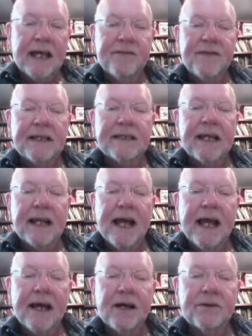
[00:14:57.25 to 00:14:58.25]
If there's a
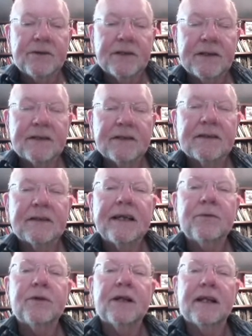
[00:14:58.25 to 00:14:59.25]
cloud,
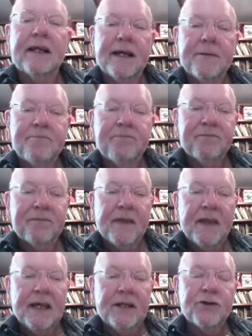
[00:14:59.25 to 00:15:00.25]
it will clear.
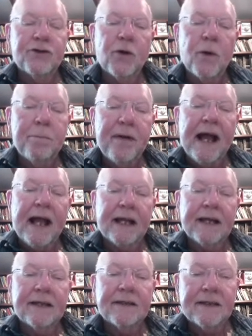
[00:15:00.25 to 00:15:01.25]
Draw
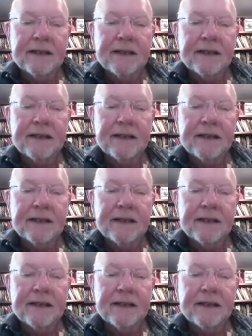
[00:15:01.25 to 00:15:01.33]
back the